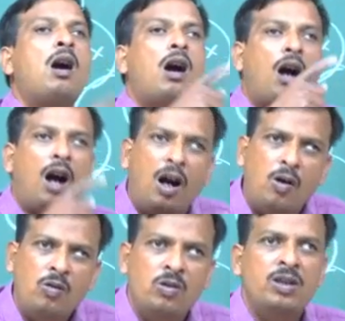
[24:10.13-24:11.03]

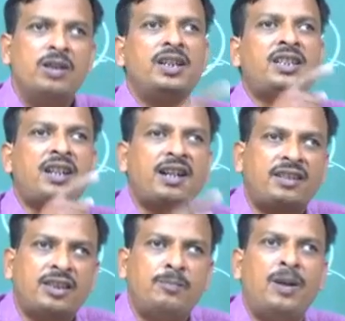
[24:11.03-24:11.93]
how this
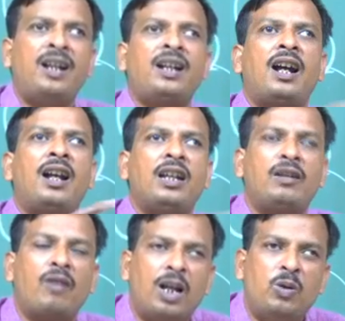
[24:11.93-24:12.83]
assessment and
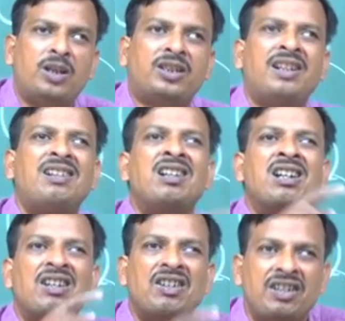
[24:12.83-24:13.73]
evaluation
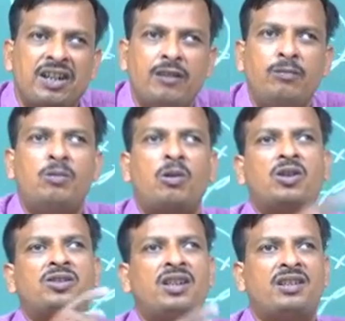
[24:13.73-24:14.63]

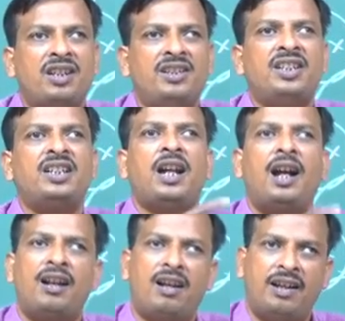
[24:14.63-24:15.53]
reinforce the teaching
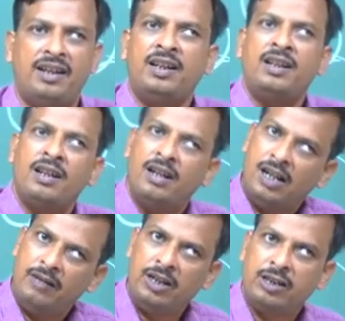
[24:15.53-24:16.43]
and learning
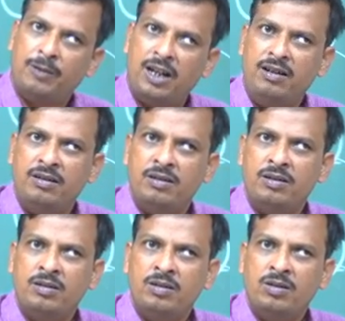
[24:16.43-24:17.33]
I am explained.
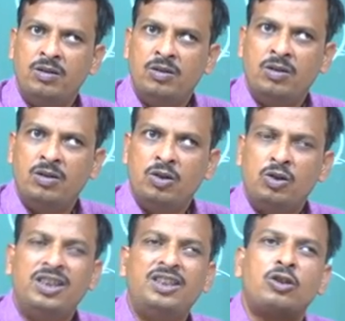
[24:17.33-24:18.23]

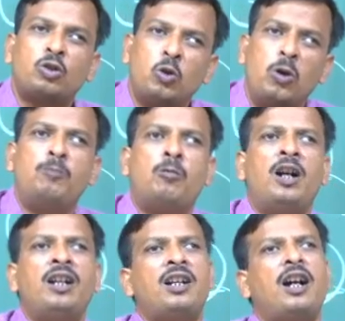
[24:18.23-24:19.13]
So, this is the 2
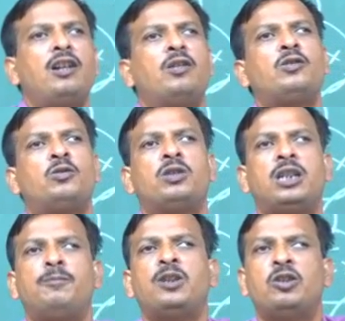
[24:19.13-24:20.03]
point I want to
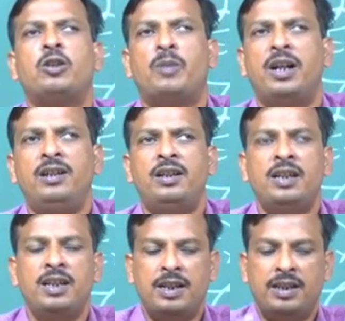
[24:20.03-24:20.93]
keep in your mind,
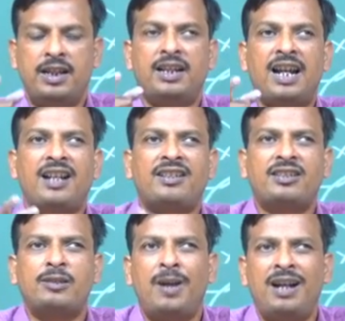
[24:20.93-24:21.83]
that
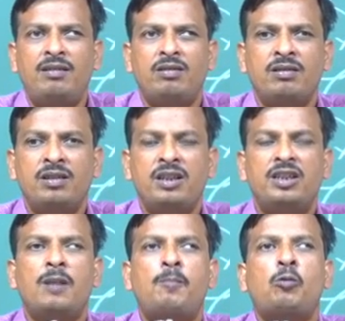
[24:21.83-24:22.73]
assessment
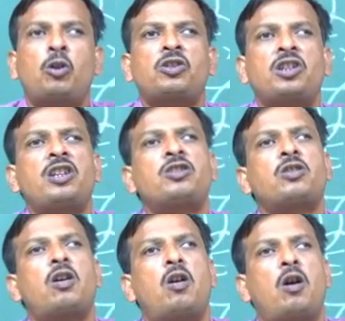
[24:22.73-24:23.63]
is the process
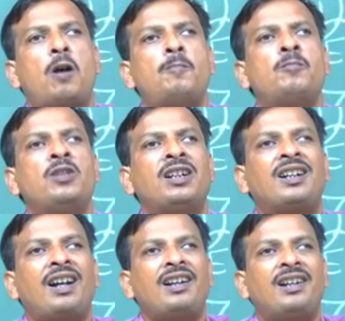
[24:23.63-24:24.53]
of
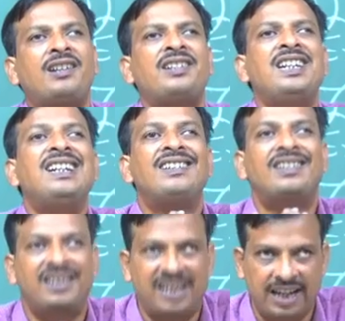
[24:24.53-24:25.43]

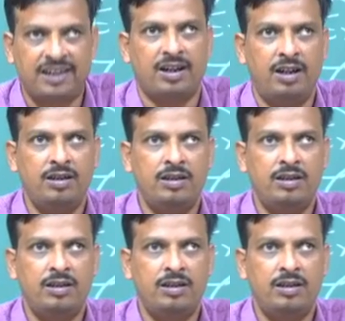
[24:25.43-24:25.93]
collecting data